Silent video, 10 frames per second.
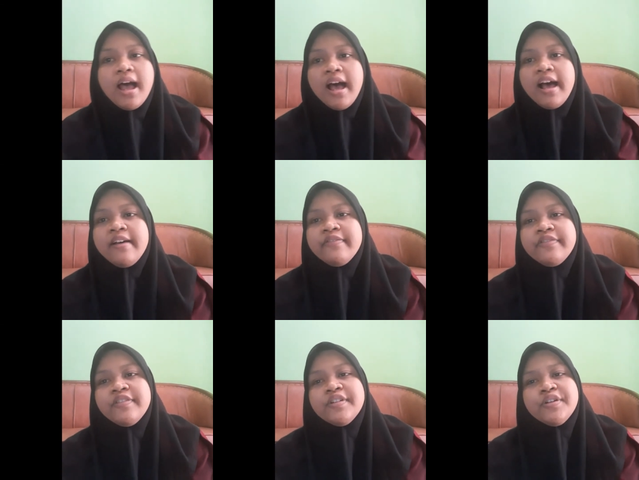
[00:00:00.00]

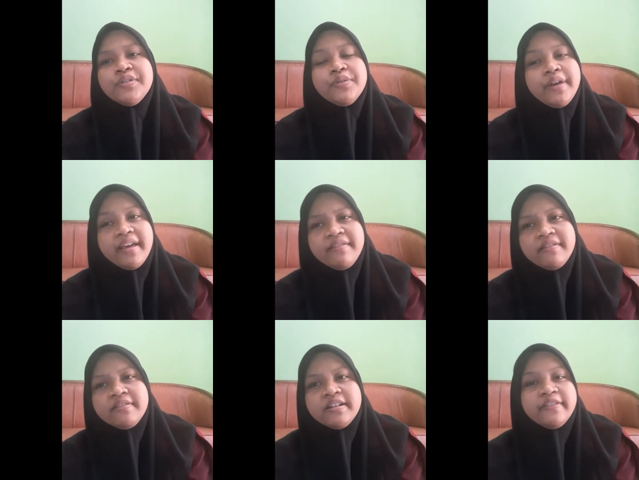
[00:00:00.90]
After you
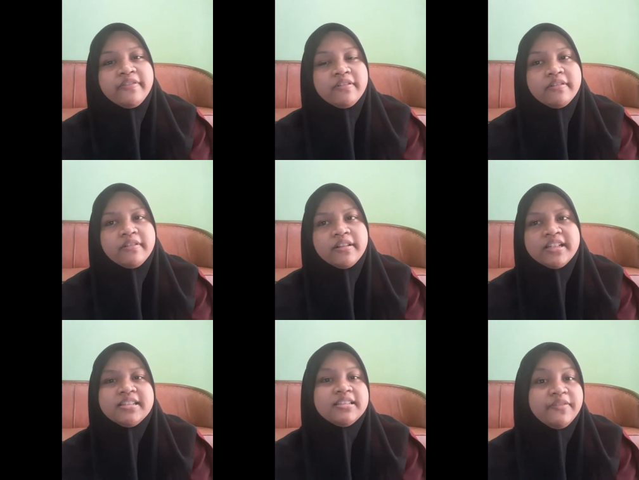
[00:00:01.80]
gather
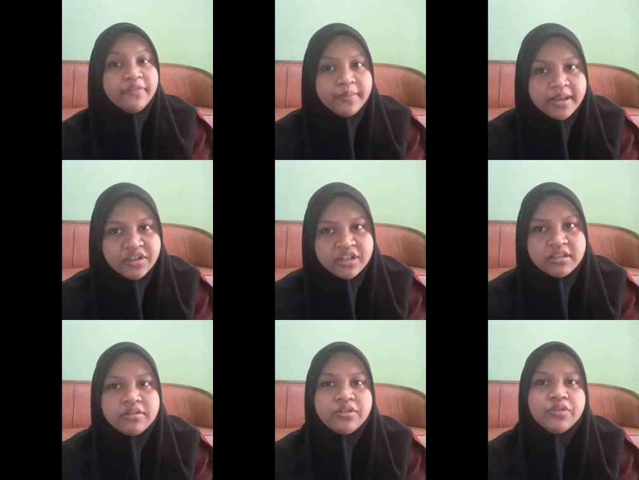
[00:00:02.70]
relevant
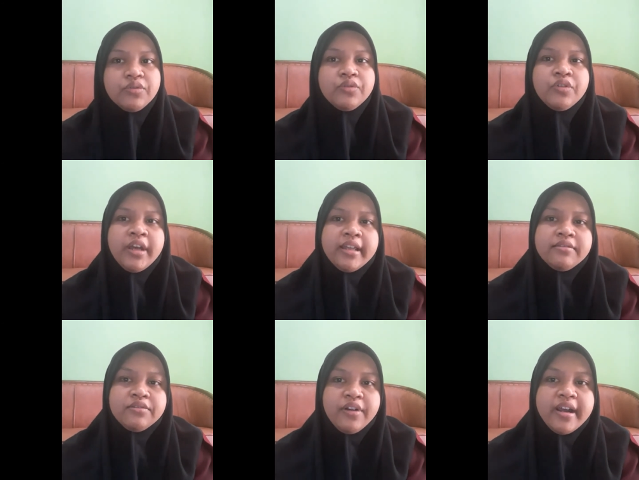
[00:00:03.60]
information, you
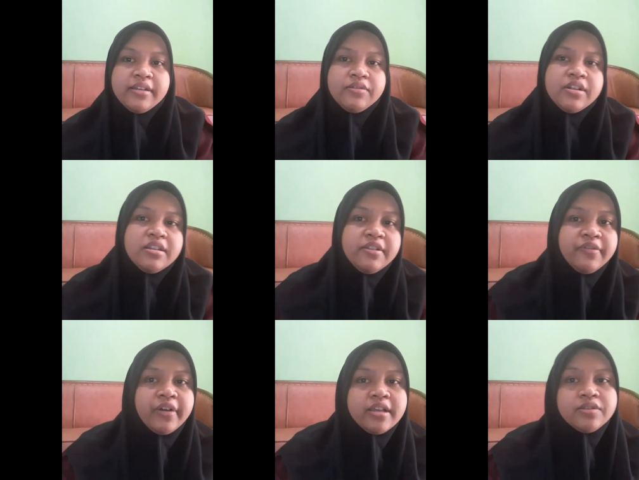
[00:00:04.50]
can try to
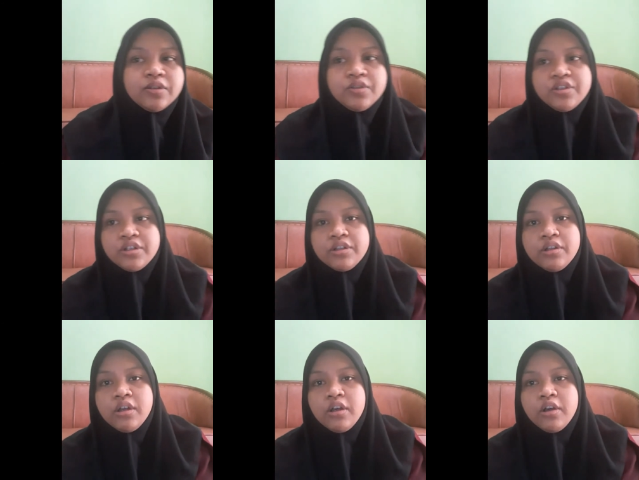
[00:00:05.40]
identify
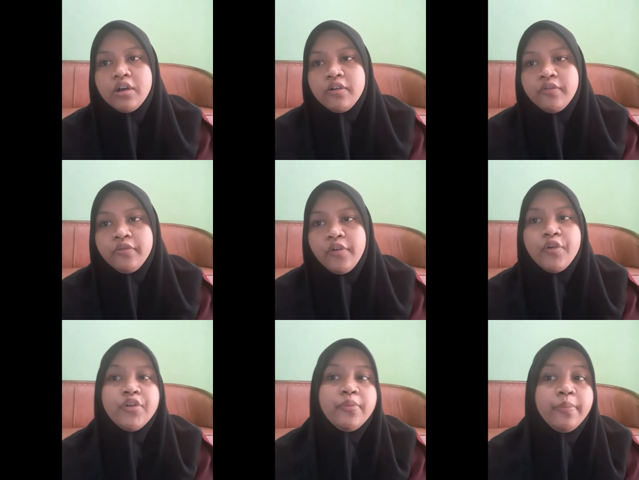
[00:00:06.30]
solution
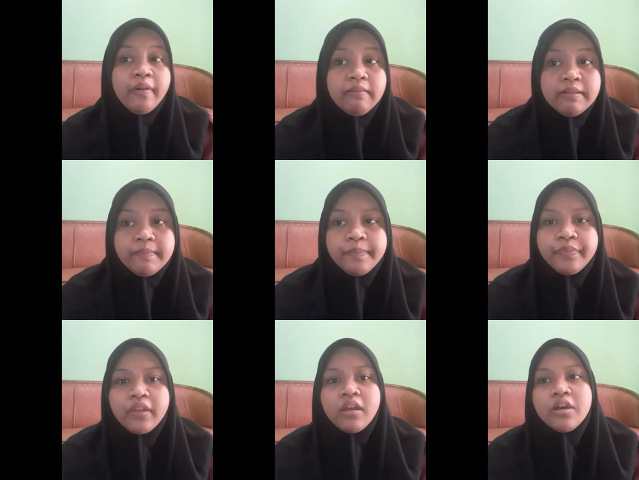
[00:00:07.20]
for your problem.
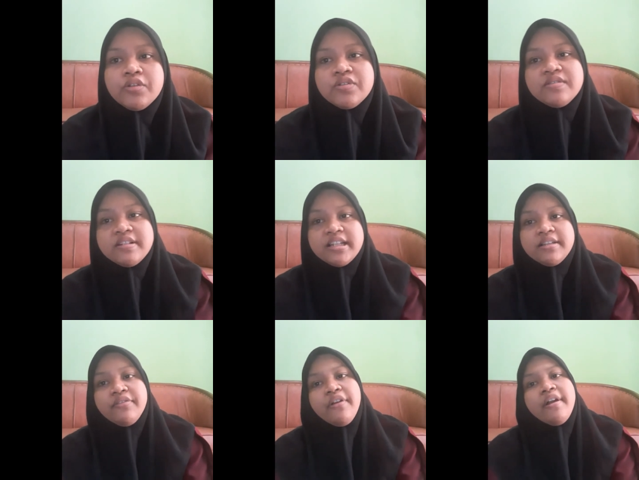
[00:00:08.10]
Usually,
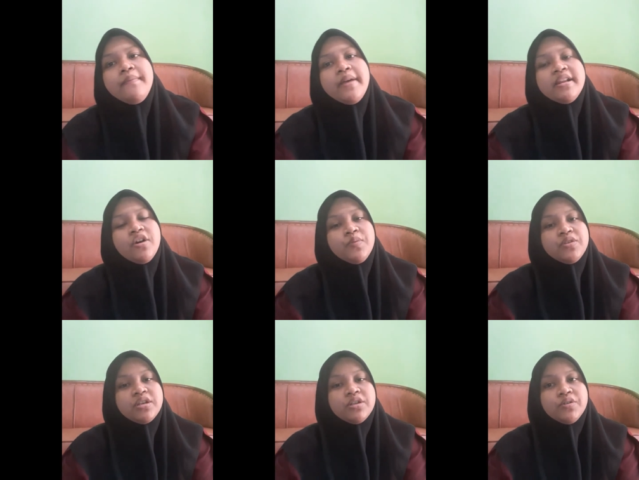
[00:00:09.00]
there are many
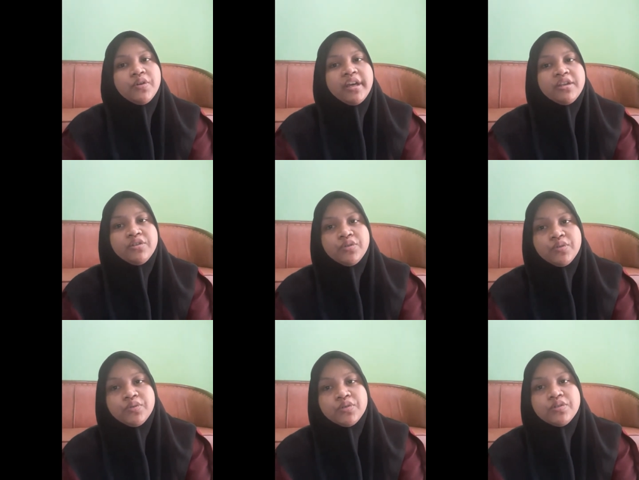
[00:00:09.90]
options you can
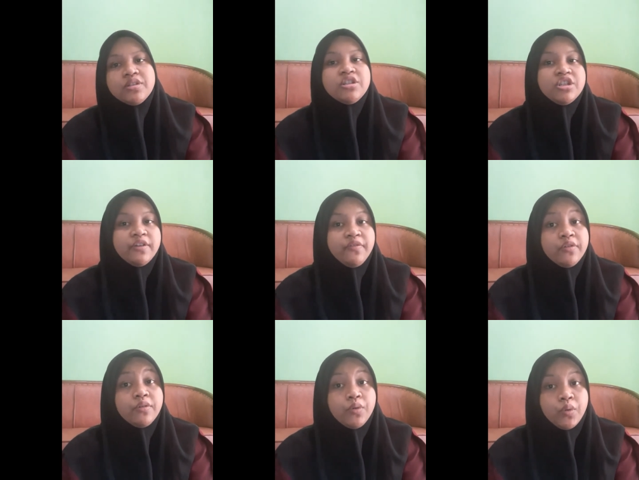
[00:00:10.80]
use to achieve
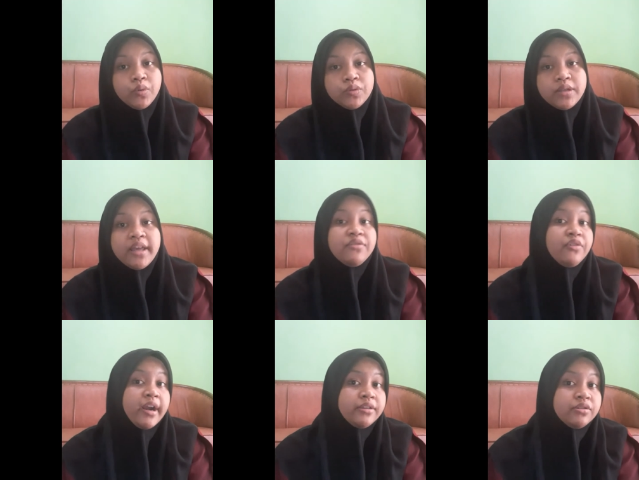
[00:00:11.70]
your goals and
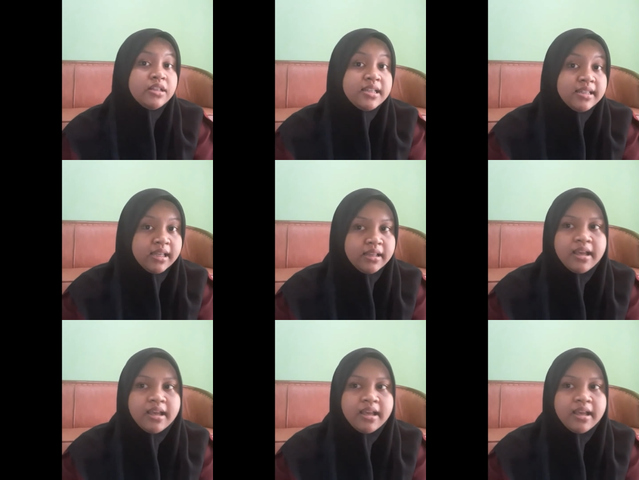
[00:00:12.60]
try to list it.